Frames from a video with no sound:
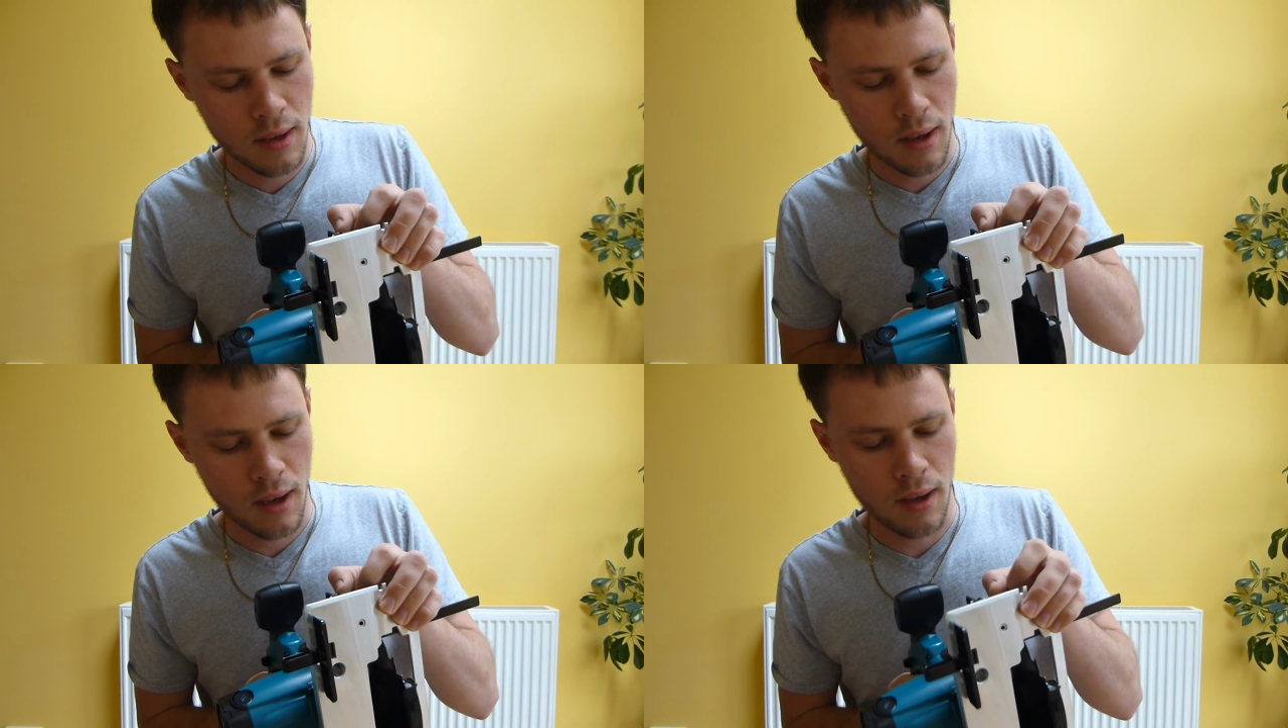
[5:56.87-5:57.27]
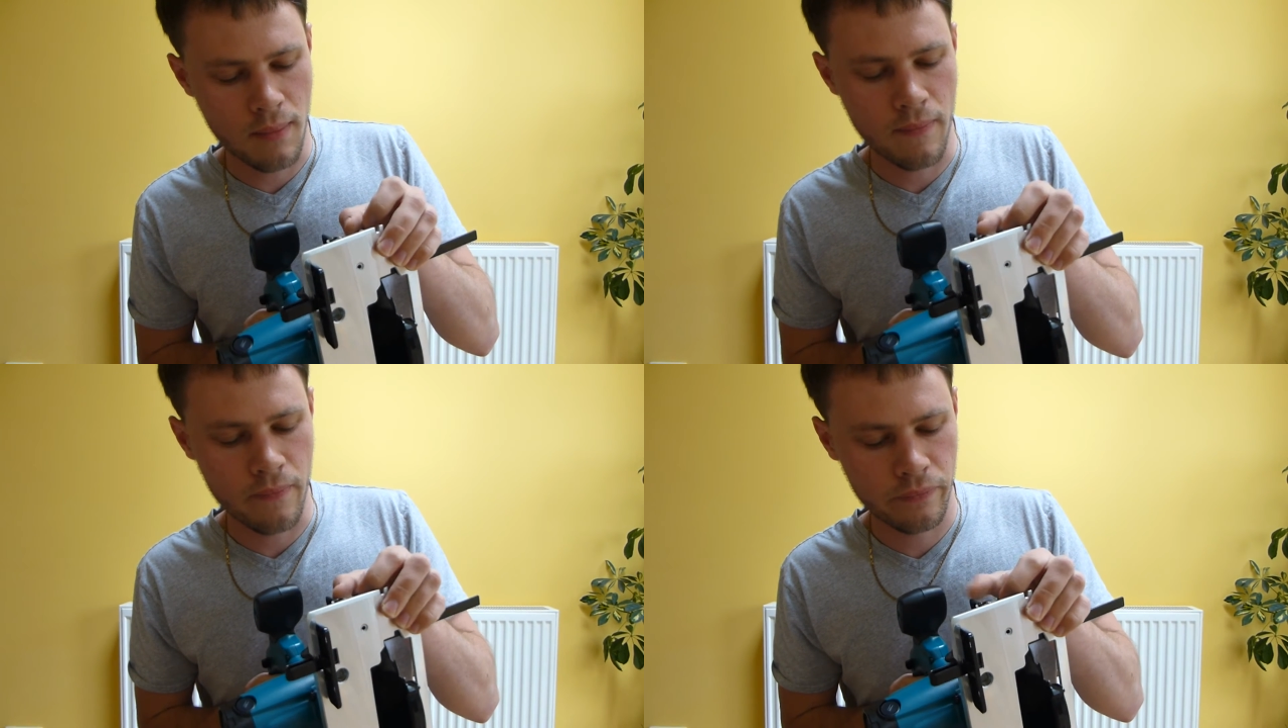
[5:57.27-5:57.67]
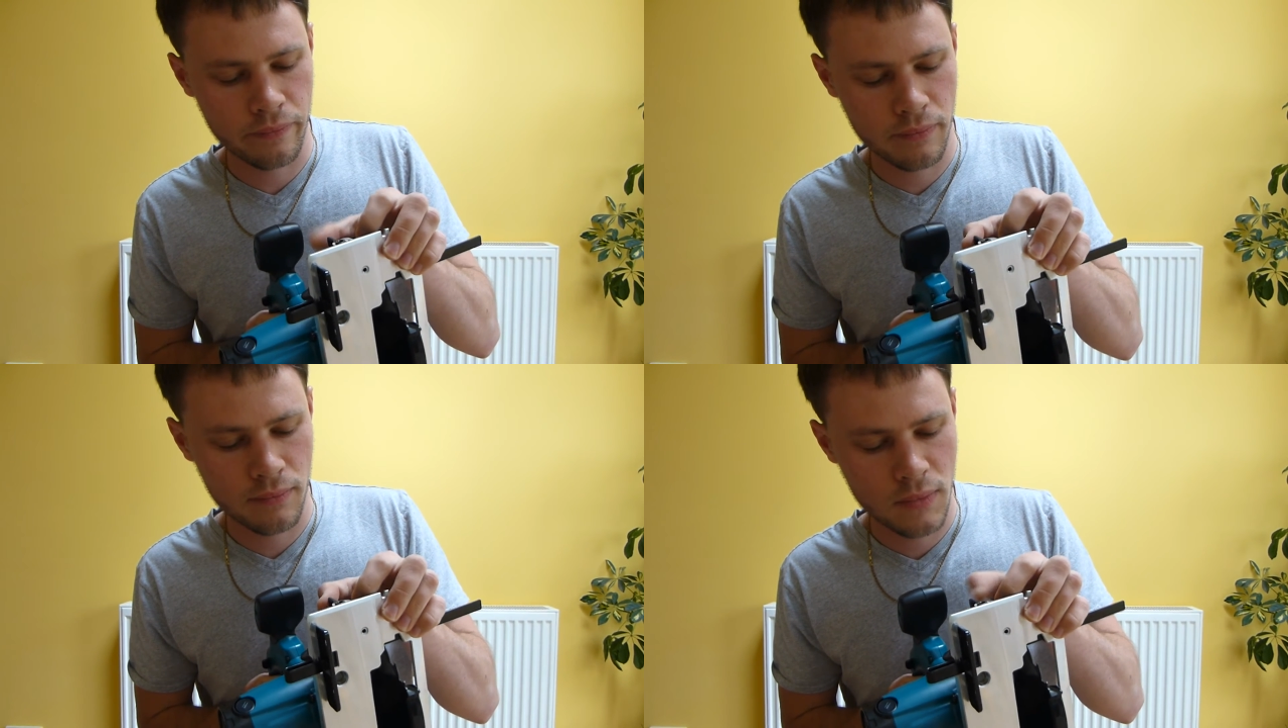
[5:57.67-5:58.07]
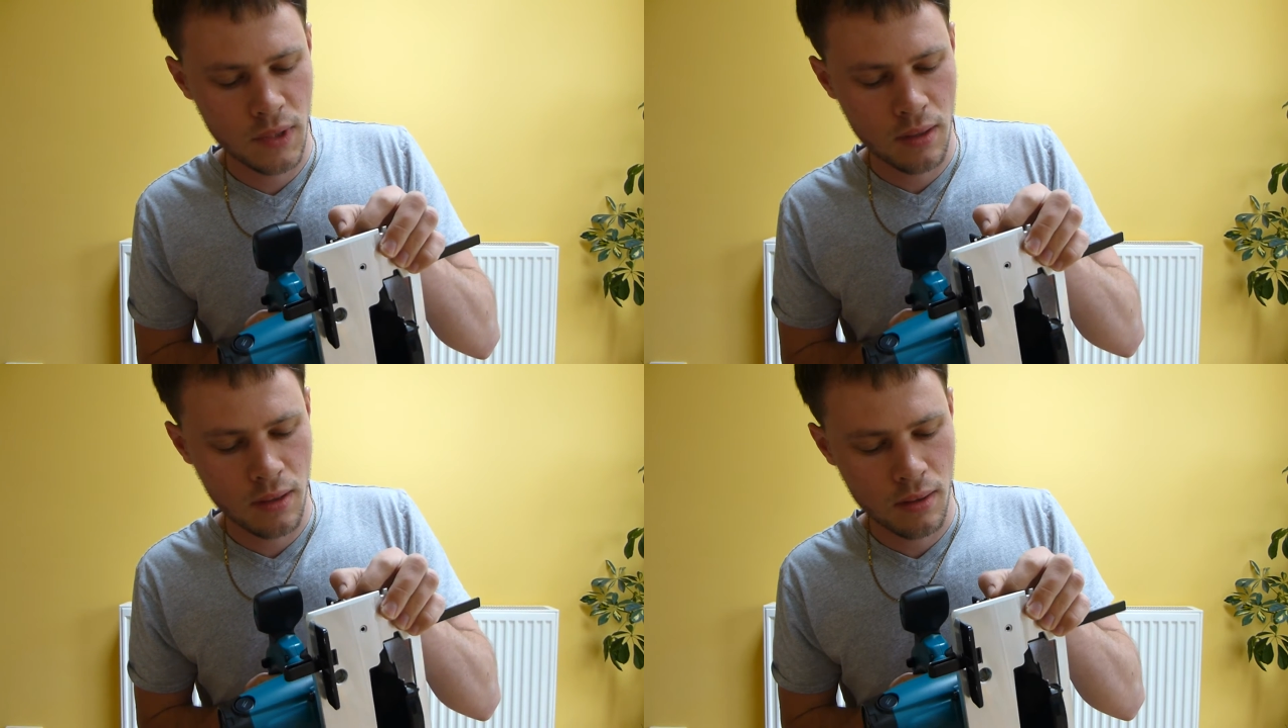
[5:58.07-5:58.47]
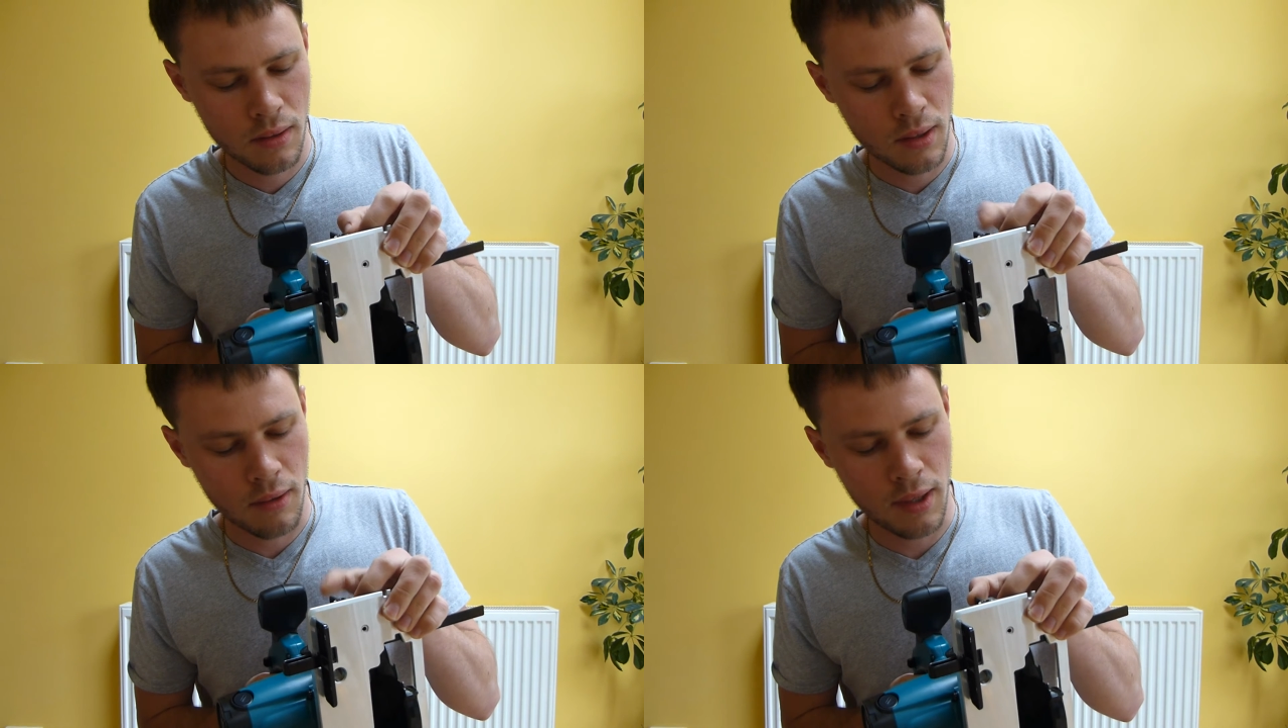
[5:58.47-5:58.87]

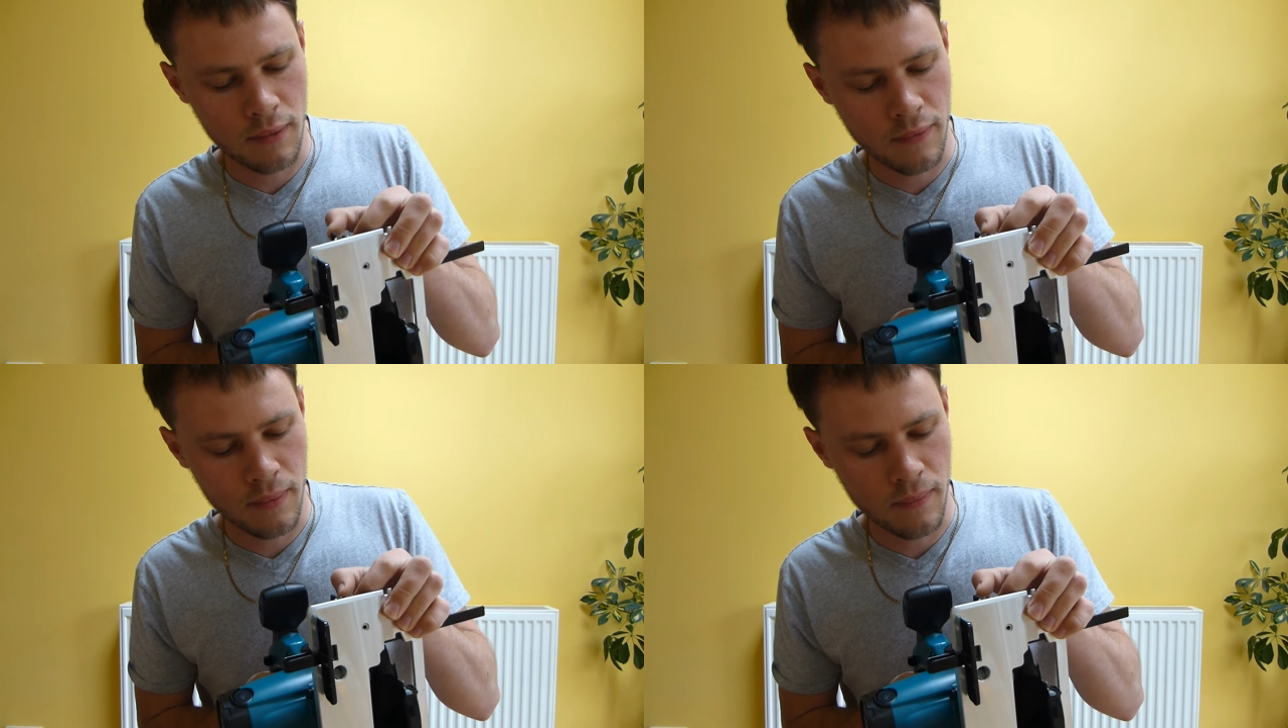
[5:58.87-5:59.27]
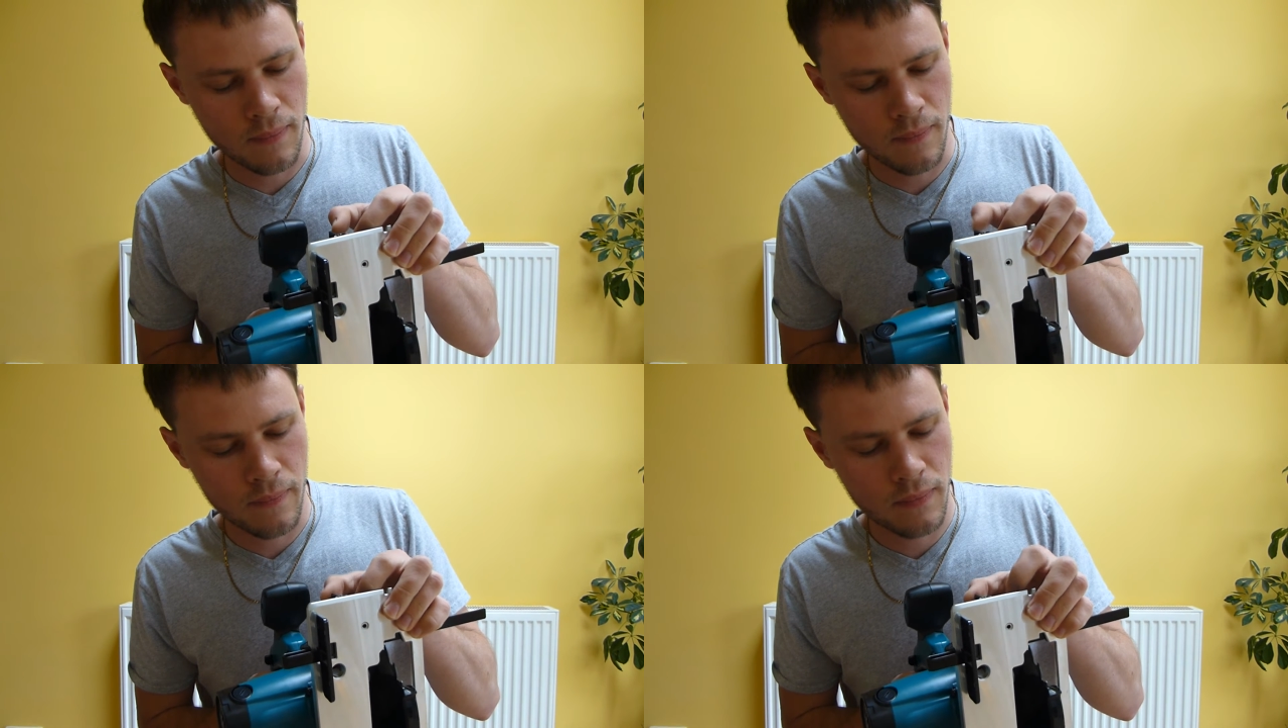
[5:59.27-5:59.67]
going from